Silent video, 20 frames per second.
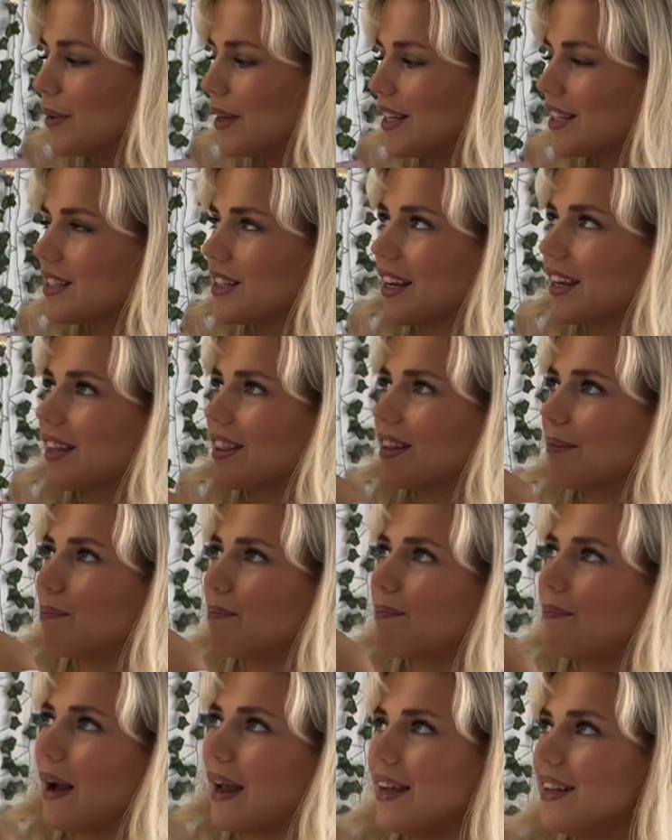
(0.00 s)
but it's like the
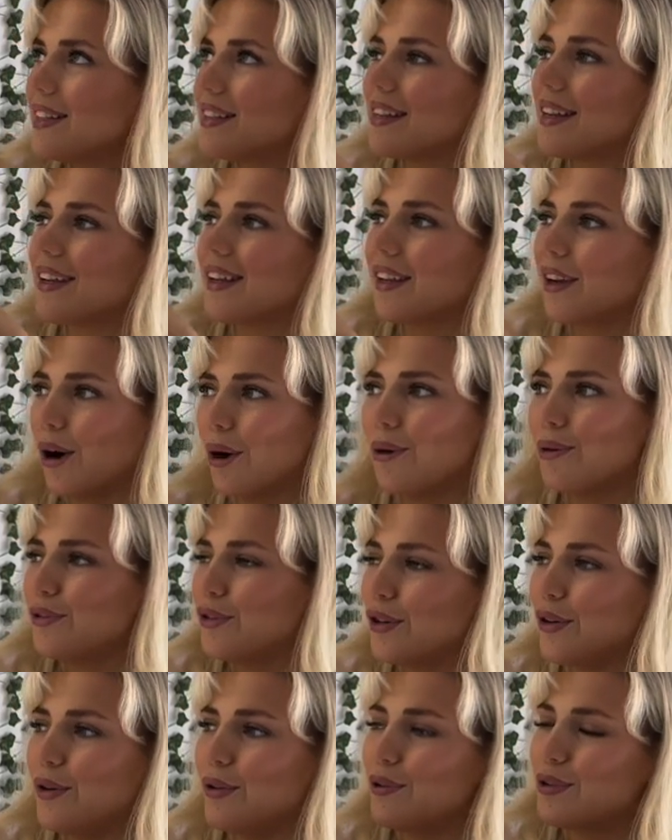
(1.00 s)
basic
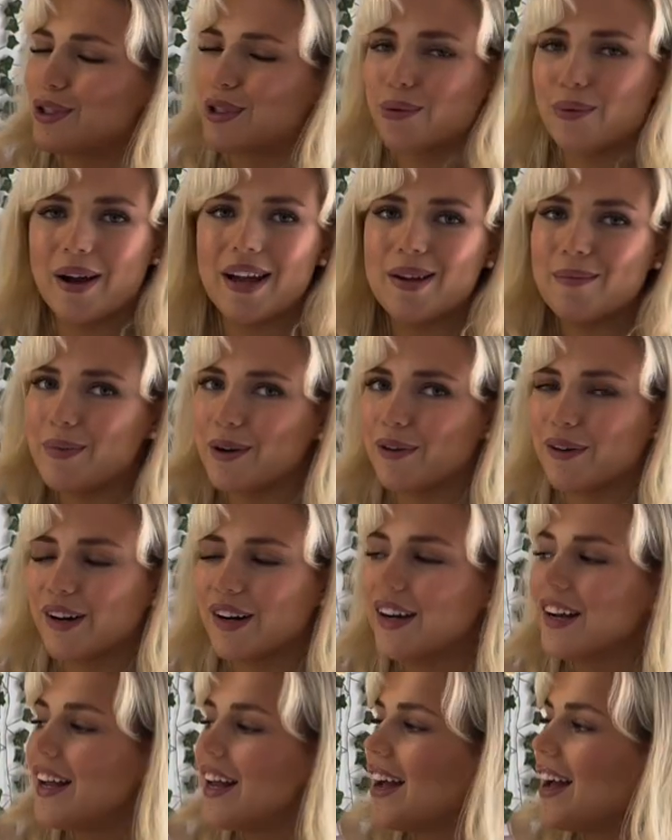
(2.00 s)
go-to square
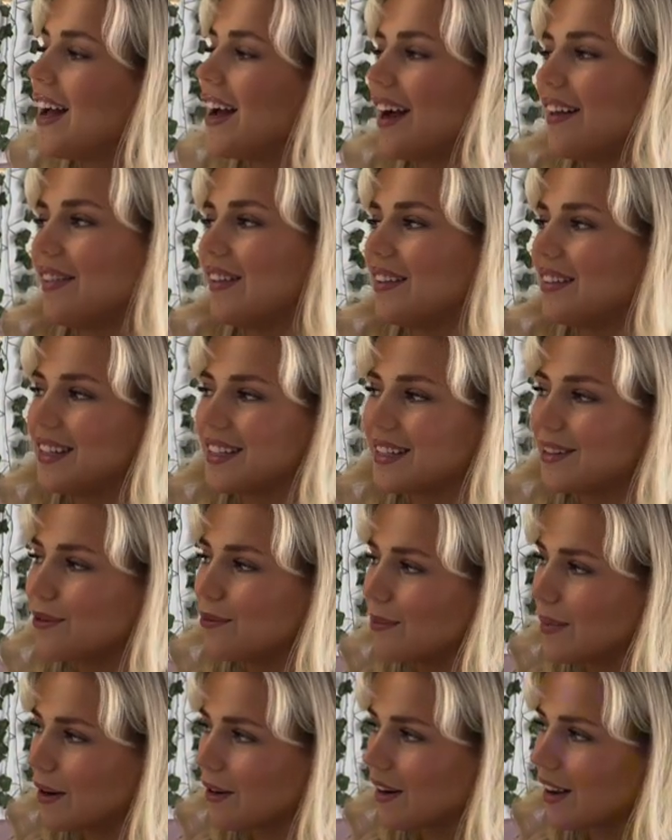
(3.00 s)
mirror. And then these little
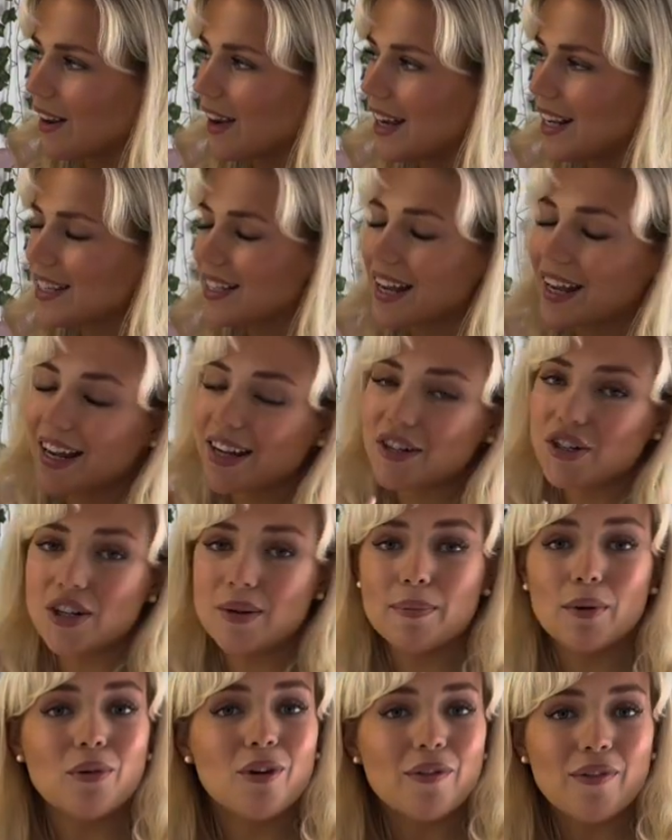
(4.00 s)
mirror lights I actually
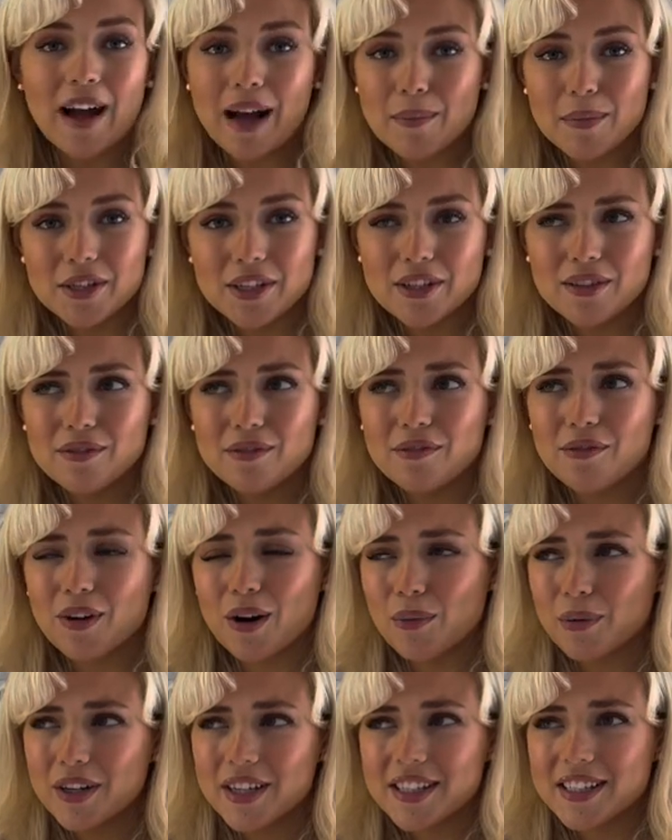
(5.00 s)
bought off Amazon for,
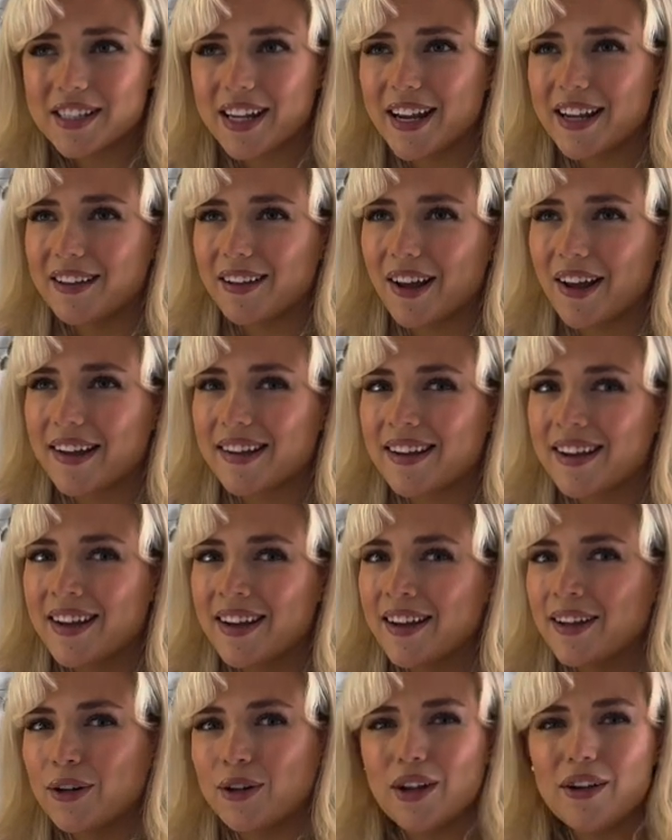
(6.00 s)
I want to say like,
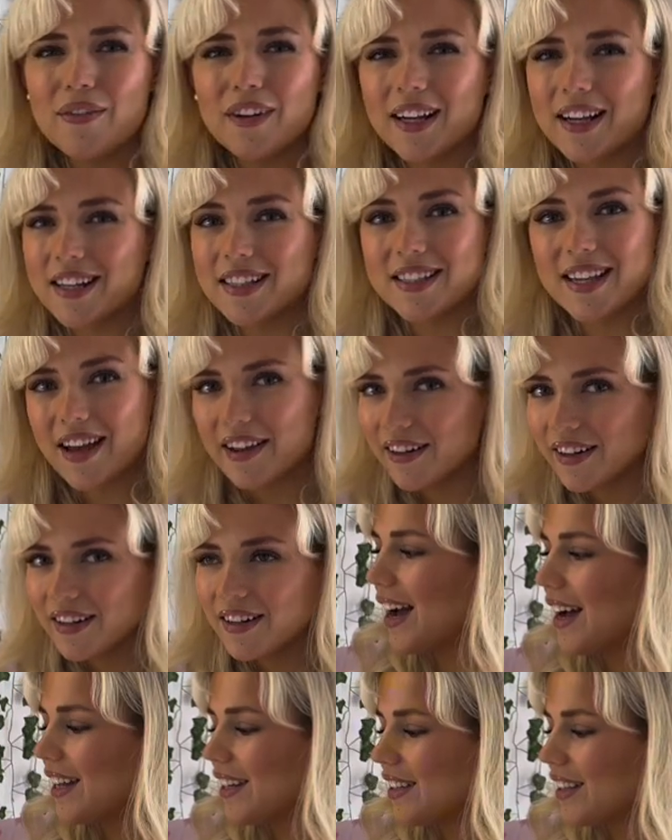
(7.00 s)
not even like a tenner.
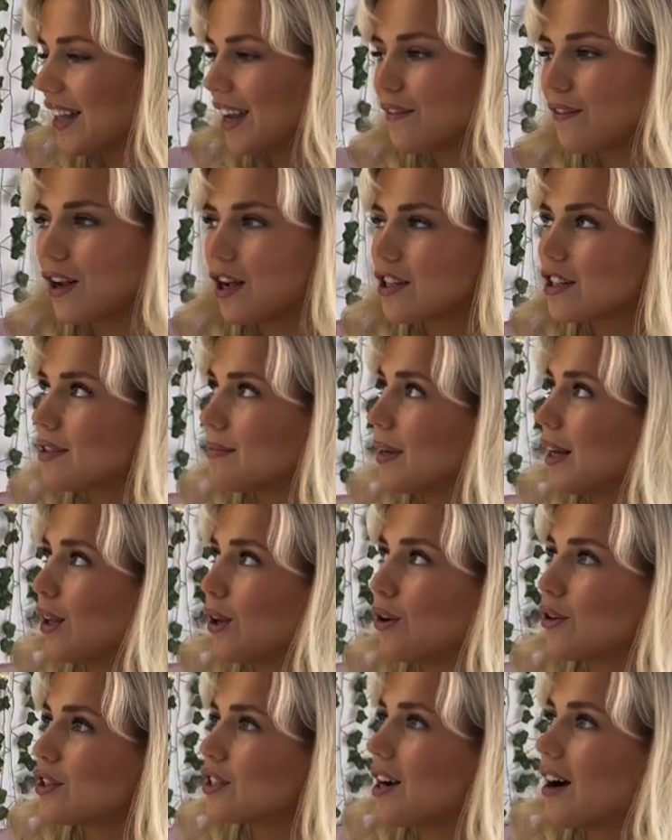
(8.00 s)
And they've lasted me a
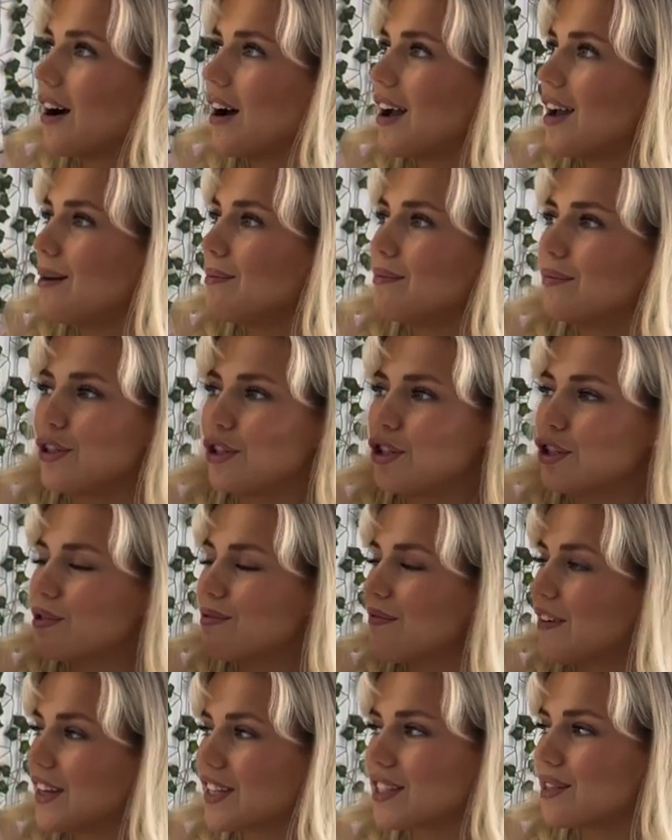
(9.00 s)
long time. You just
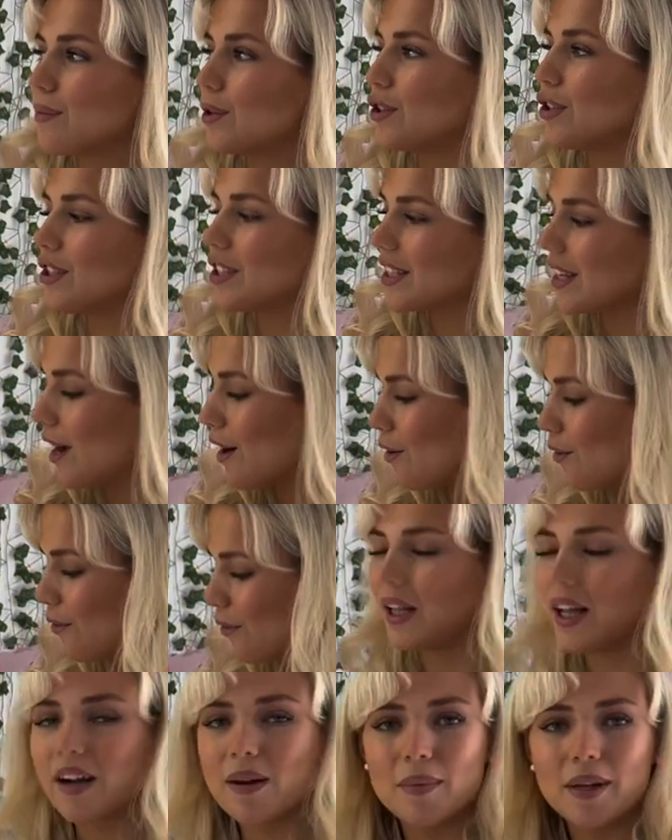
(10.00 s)
fix them on yourself,
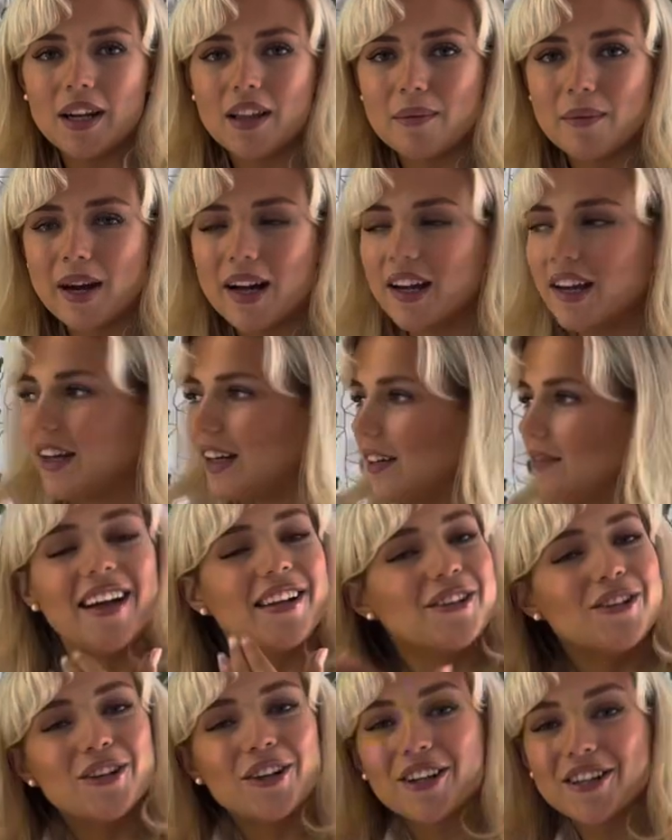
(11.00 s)
plug them in at the main,
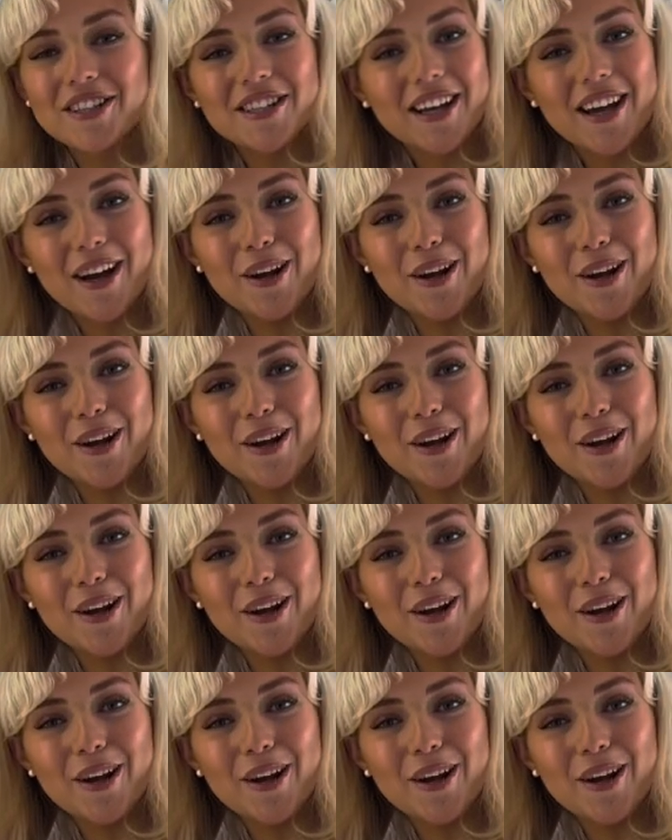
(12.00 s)
and you're good to go.